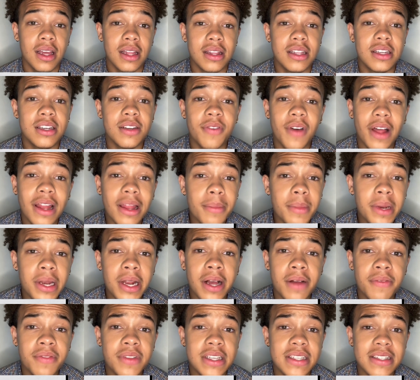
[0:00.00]
The development
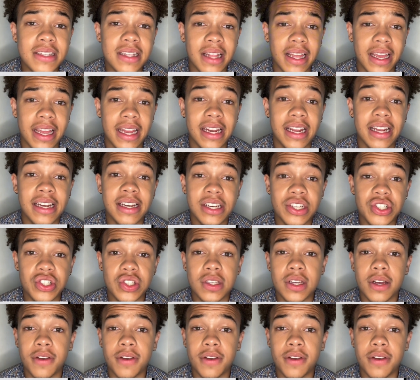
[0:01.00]
of this land, initially a